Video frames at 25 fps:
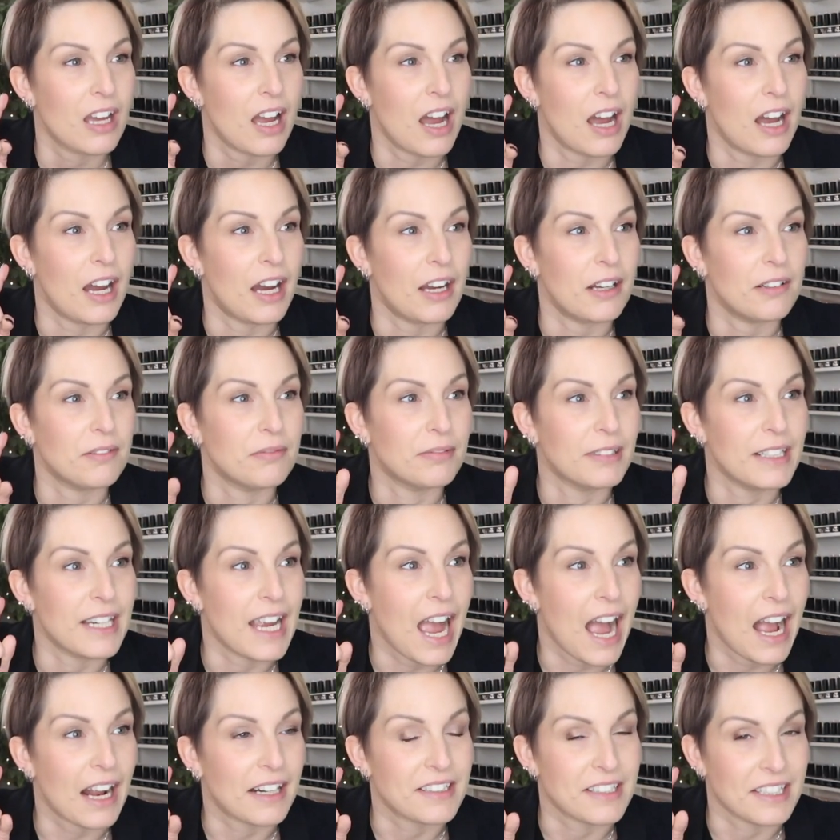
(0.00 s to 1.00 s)
uh,
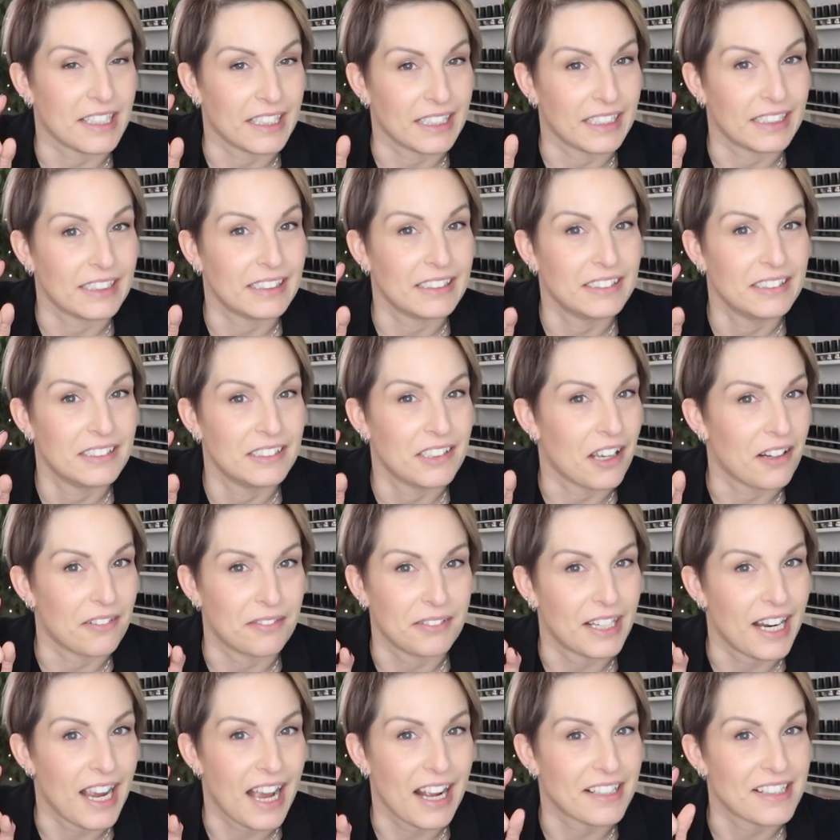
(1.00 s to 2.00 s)
reacting, not
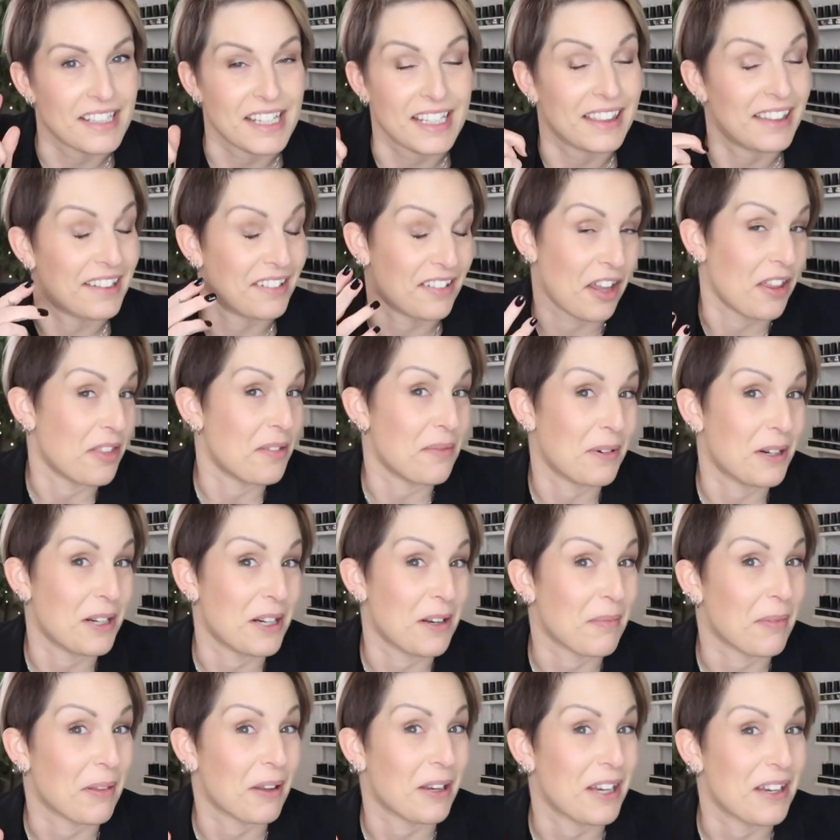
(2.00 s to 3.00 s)
reacting, it's not the word
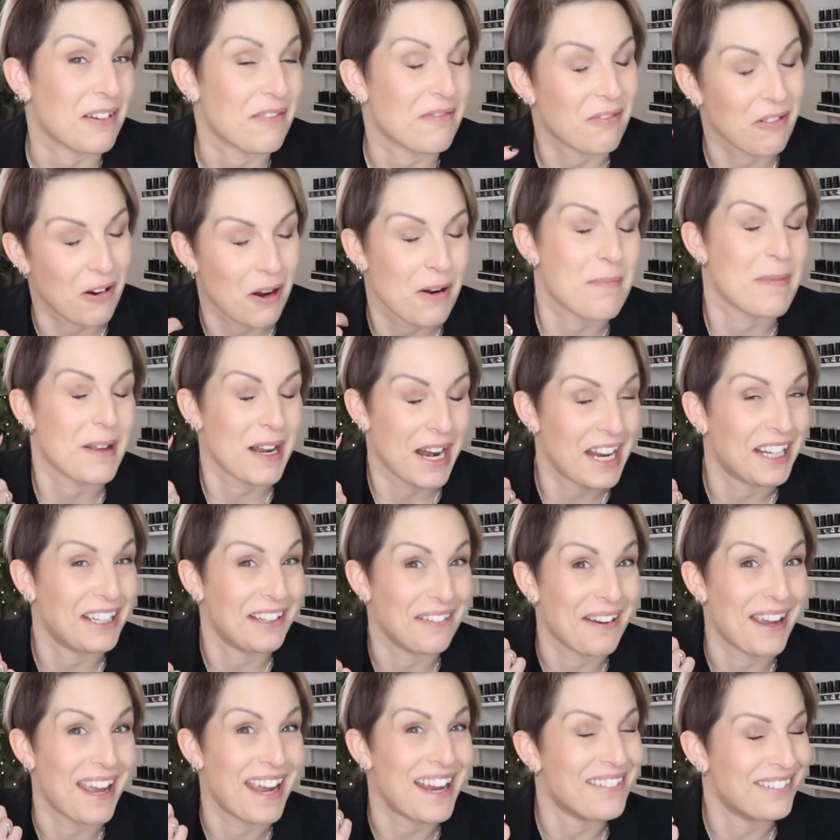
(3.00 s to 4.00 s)
I'm looking for, but
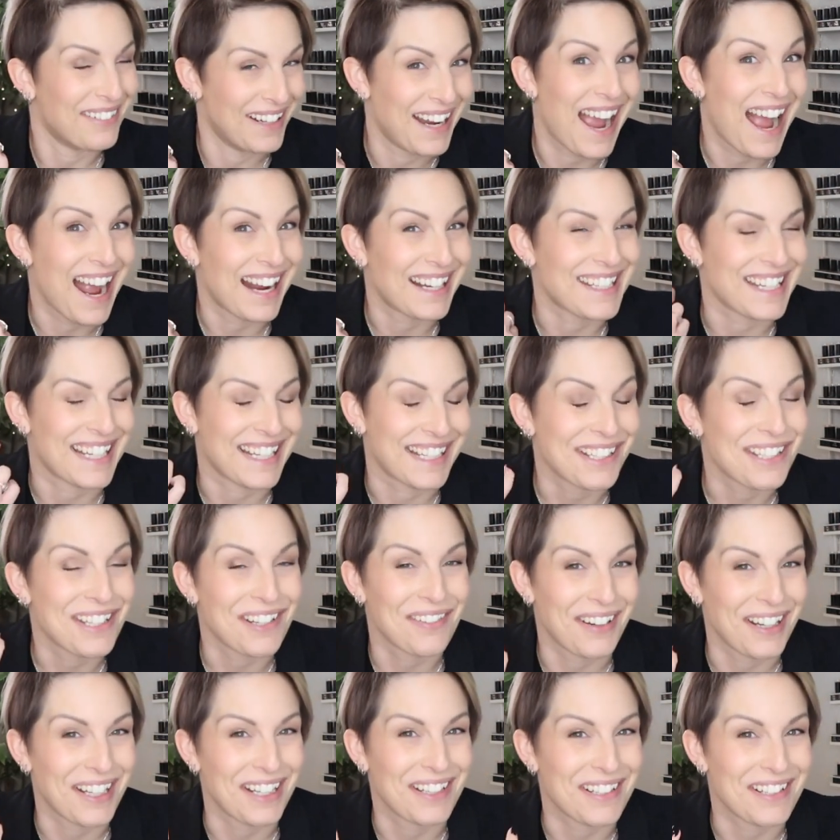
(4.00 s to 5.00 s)
anyway, reacting to
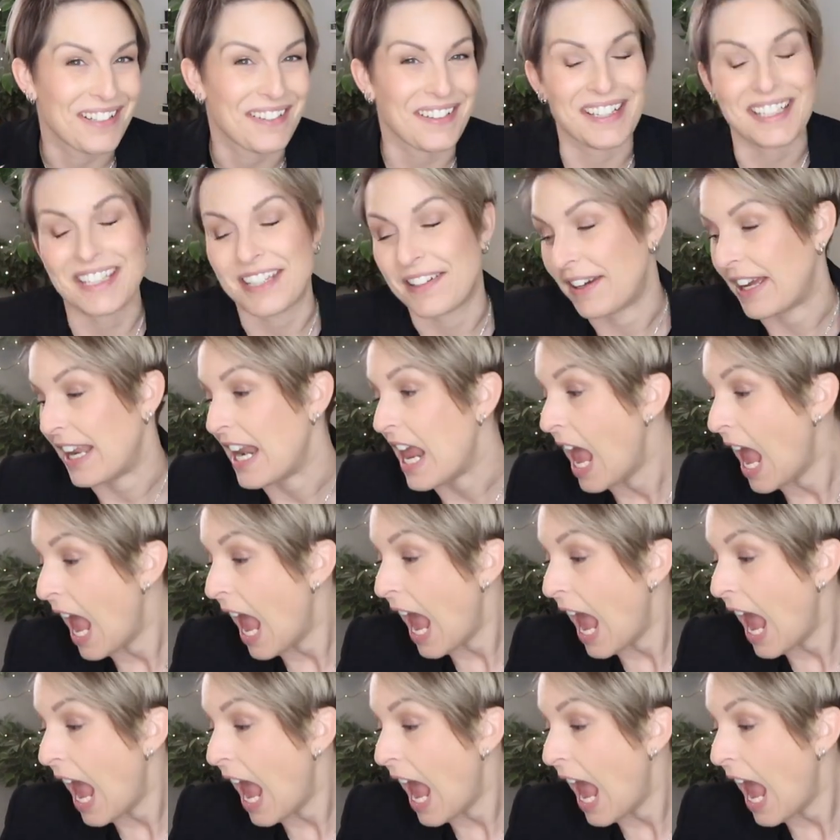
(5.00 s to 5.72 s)
what you're doing to it.